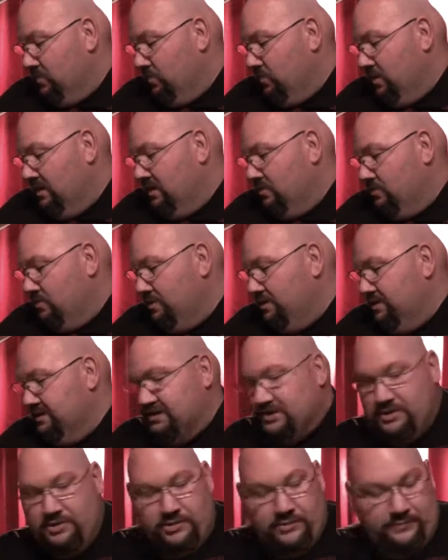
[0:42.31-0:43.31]
What I want
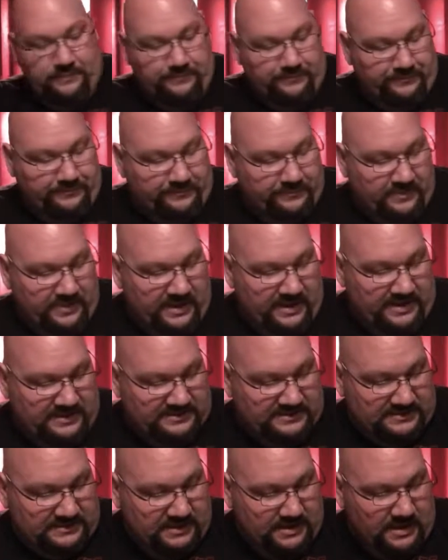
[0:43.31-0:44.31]
to do
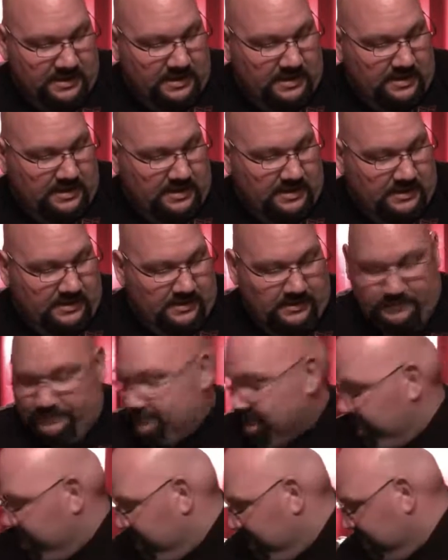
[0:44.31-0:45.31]
is
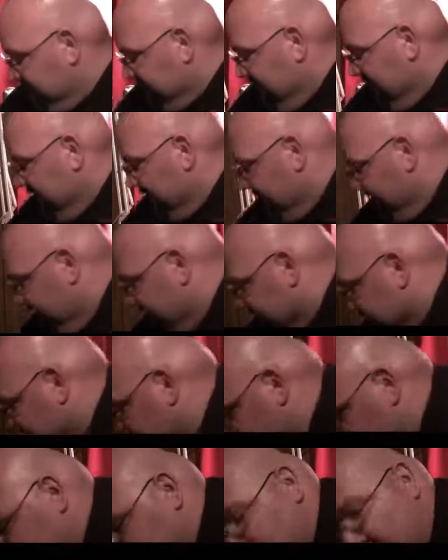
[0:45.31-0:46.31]
take this.
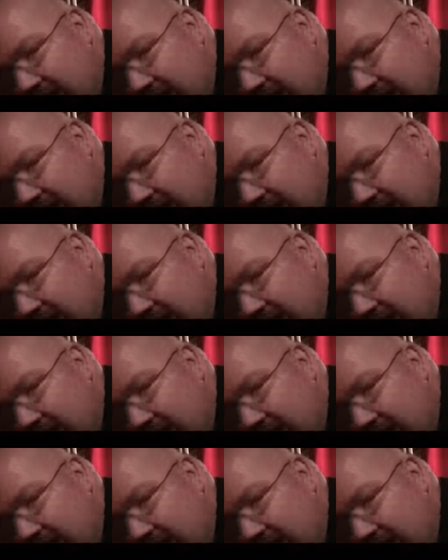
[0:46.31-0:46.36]
This is